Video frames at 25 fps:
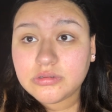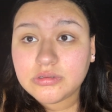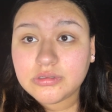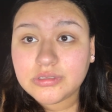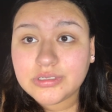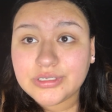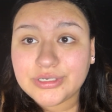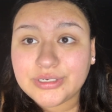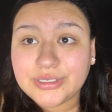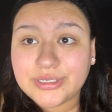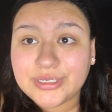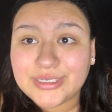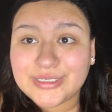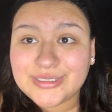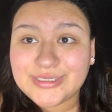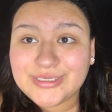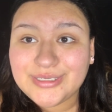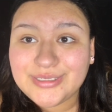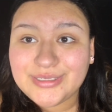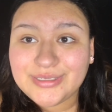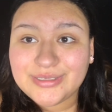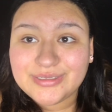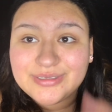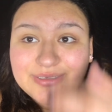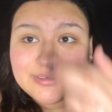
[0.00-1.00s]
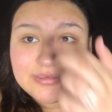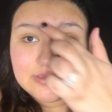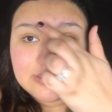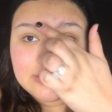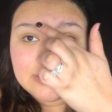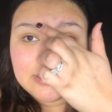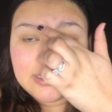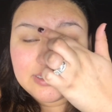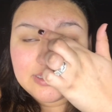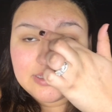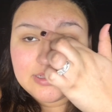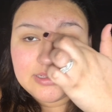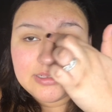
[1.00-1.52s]
Can you guys like, oh,
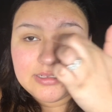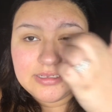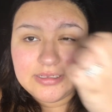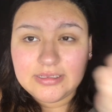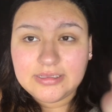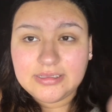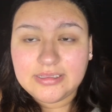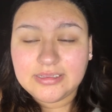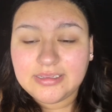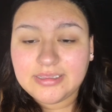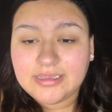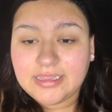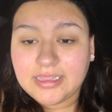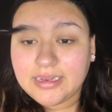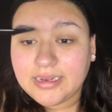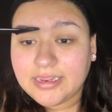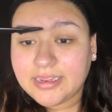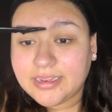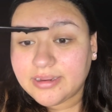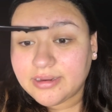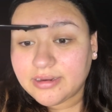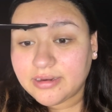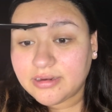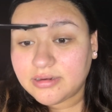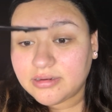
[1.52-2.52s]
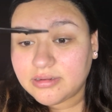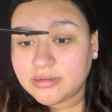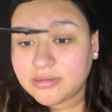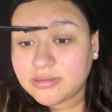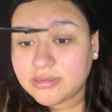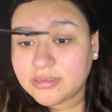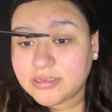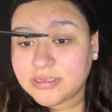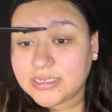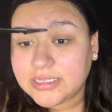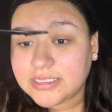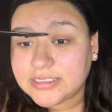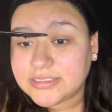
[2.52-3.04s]
that, look at that hair,
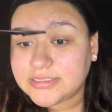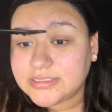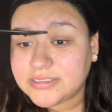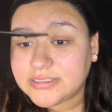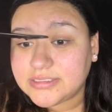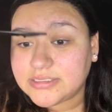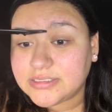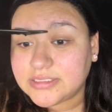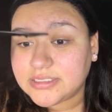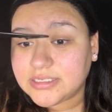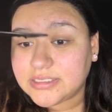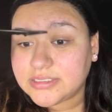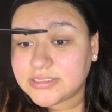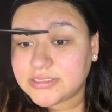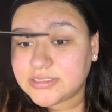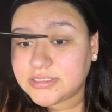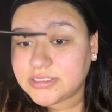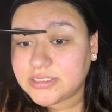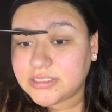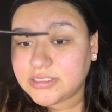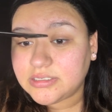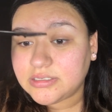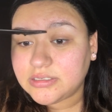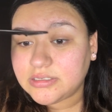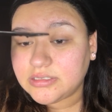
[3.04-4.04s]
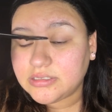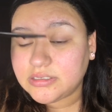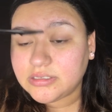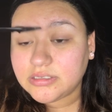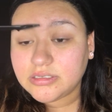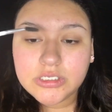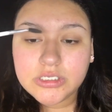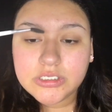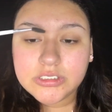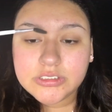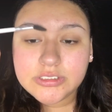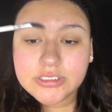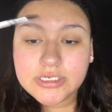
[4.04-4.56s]
that's disgusting.
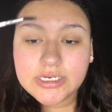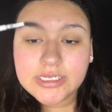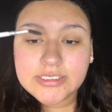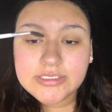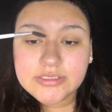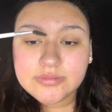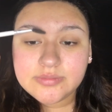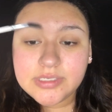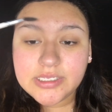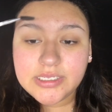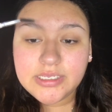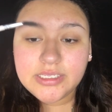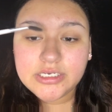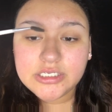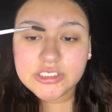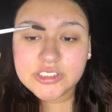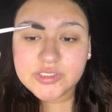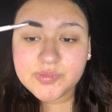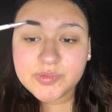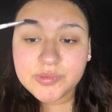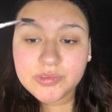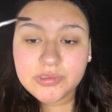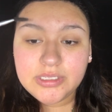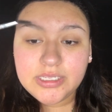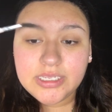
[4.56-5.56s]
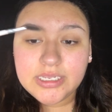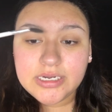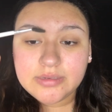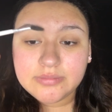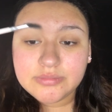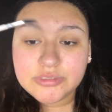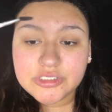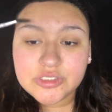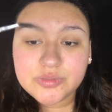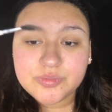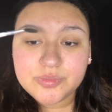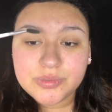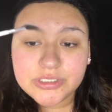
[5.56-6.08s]
So next I'm taking a spoolie and I'm
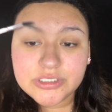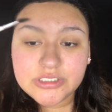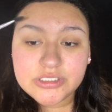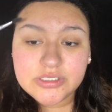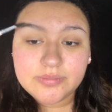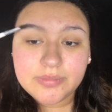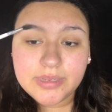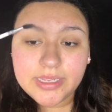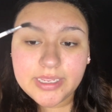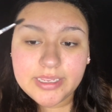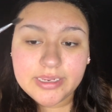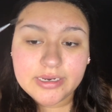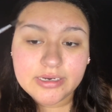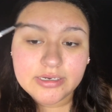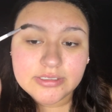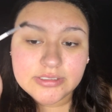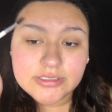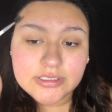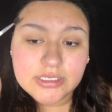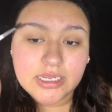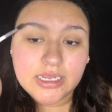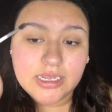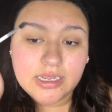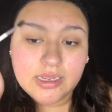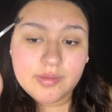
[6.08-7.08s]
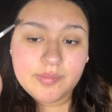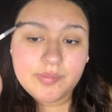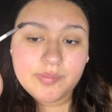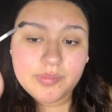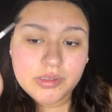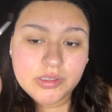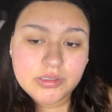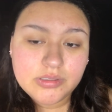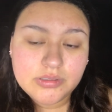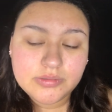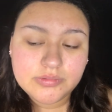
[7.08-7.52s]
just brushing my hairs up.